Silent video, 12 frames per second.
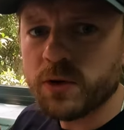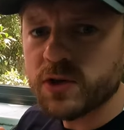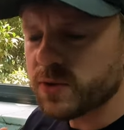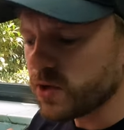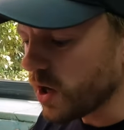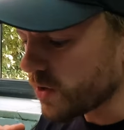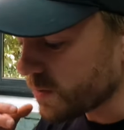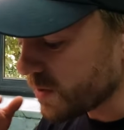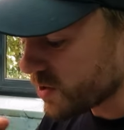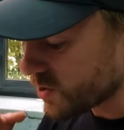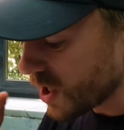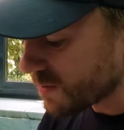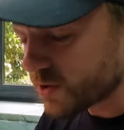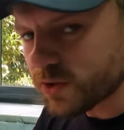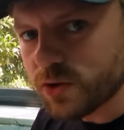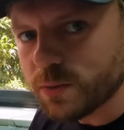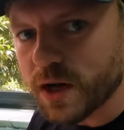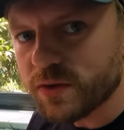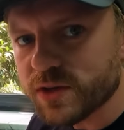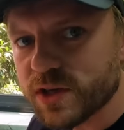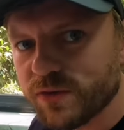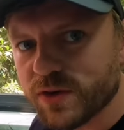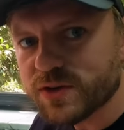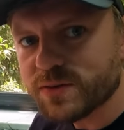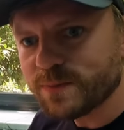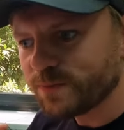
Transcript: be honest with you, I was a bit skeptical about the different